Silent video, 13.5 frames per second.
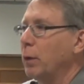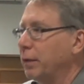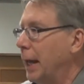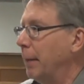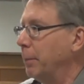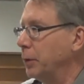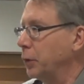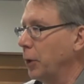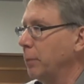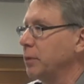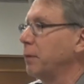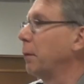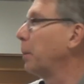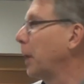with them in
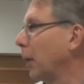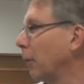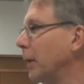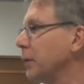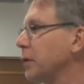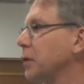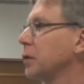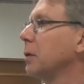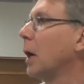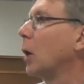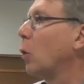terms of appearance,